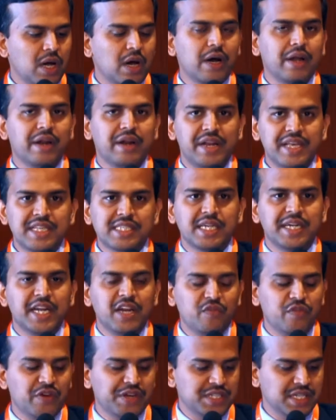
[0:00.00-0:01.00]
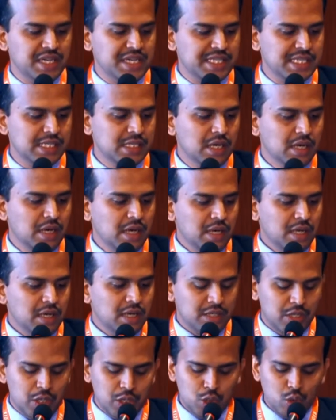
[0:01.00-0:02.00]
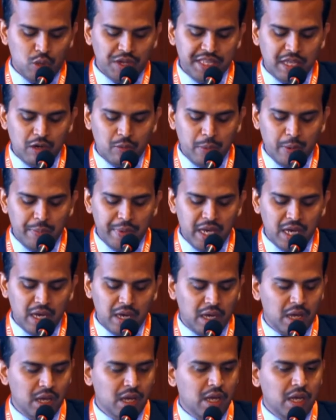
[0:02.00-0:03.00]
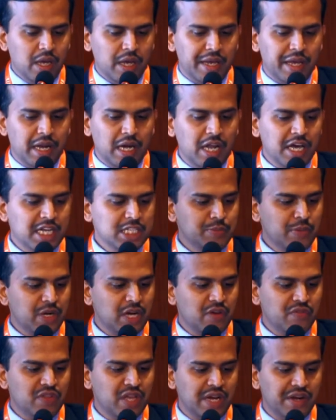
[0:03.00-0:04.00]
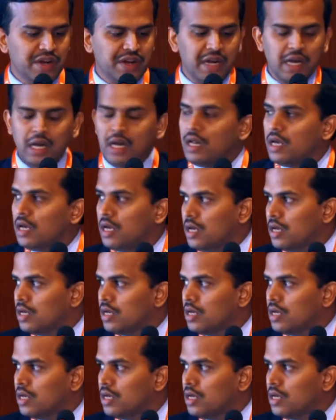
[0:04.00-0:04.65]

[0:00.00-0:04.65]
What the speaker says: or recent infections, usually there may be a enlargement of the adrenal.